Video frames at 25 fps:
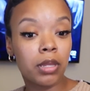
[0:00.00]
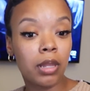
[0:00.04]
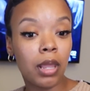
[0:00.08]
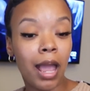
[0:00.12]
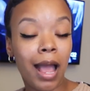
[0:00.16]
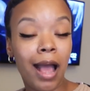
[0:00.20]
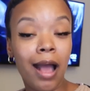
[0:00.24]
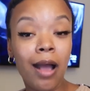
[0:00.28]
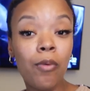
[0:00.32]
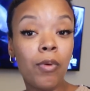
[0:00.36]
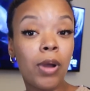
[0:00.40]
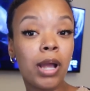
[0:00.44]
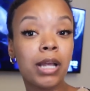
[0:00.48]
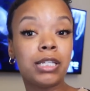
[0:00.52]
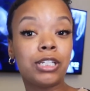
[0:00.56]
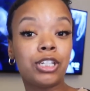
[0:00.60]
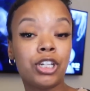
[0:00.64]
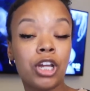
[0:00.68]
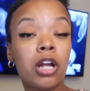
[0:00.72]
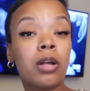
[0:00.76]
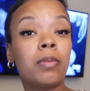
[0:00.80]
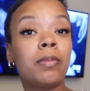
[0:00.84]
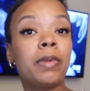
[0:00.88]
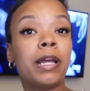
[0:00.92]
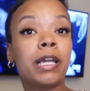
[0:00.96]
How I
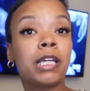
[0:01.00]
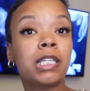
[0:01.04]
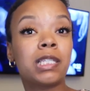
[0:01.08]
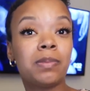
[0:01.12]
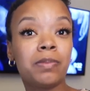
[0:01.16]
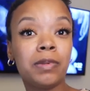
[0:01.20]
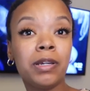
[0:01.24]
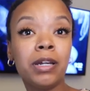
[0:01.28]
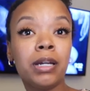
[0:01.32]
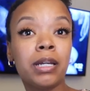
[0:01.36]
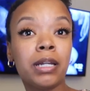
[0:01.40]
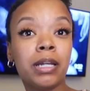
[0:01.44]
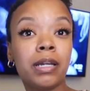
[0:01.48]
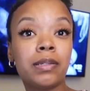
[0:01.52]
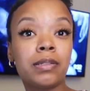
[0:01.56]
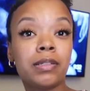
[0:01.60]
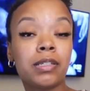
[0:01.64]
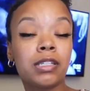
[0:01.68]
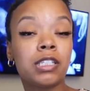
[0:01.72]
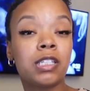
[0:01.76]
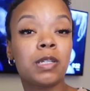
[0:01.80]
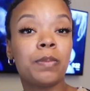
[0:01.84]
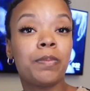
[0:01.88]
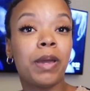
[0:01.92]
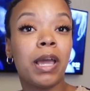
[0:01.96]
share my experience
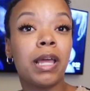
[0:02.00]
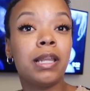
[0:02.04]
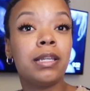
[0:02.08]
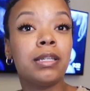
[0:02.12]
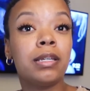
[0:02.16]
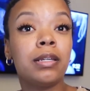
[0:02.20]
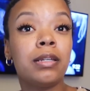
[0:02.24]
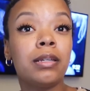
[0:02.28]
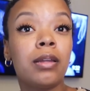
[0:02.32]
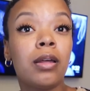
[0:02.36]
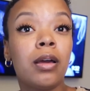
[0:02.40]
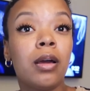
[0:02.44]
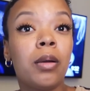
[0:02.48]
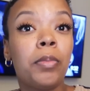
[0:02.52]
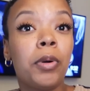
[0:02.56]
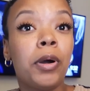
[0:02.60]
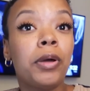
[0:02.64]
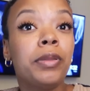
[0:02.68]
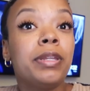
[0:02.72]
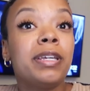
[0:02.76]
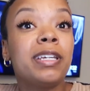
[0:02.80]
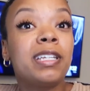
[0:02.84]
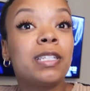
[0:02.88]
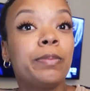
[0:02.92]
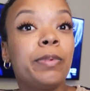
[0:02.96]
is dependent
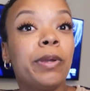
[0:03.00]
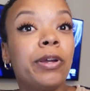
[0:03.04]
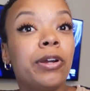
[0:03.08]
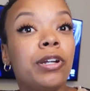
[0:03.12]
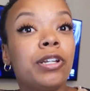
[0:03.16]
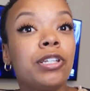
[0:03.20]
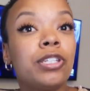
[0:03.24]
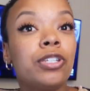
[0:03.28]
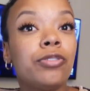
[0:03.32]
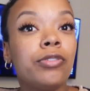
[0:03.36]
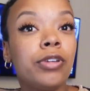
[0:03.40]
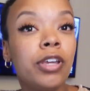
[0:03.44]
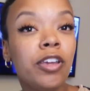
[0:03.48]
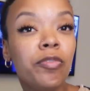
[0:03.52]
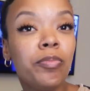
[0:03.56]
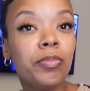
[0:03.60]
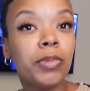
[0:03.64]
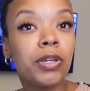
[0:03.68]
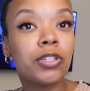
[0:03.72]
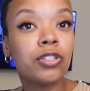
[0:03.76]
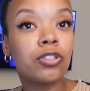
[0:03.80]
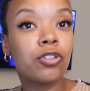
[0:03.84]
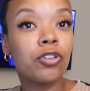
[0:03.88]
upon the experience you give me.